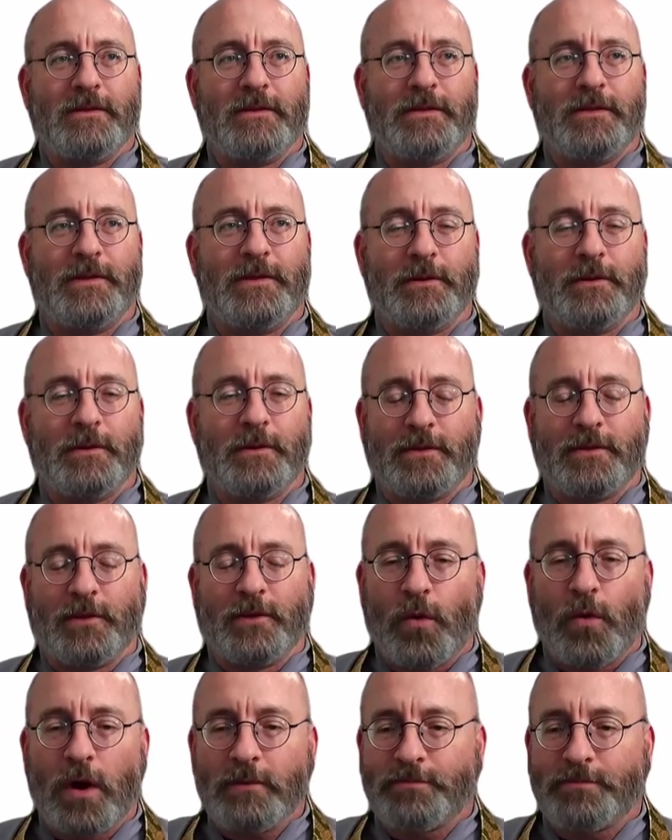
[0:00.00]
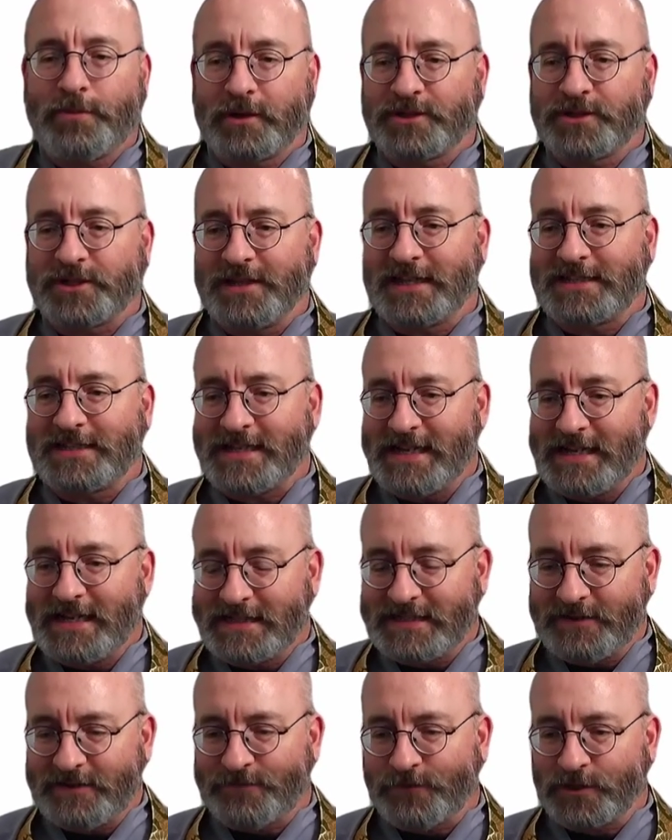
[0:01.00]
the one person that's
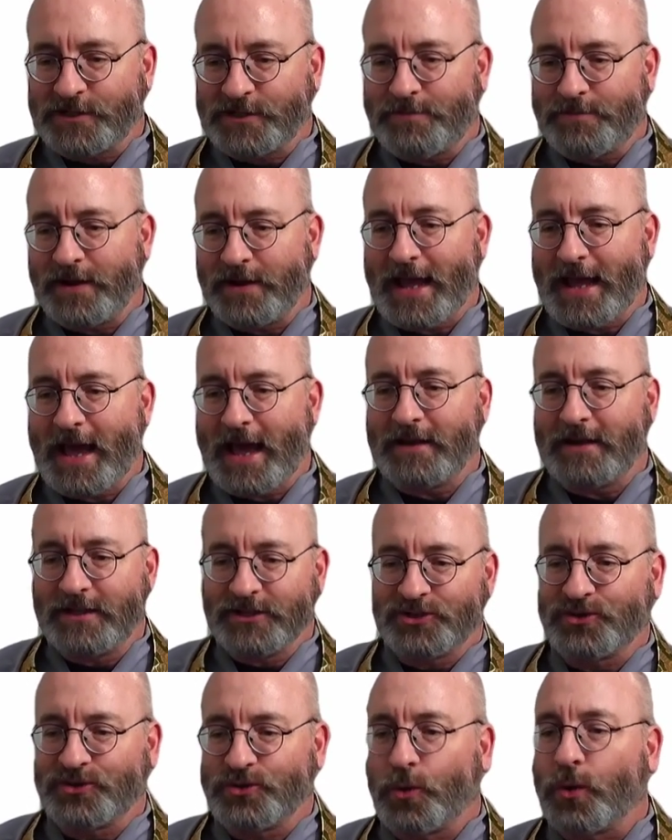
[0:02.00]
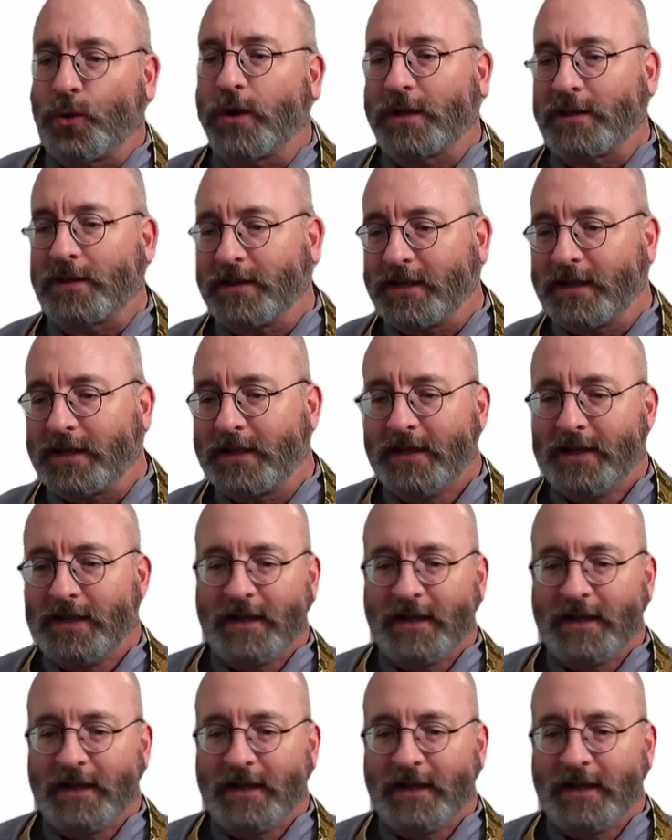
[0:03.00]
easy for us to pick out historically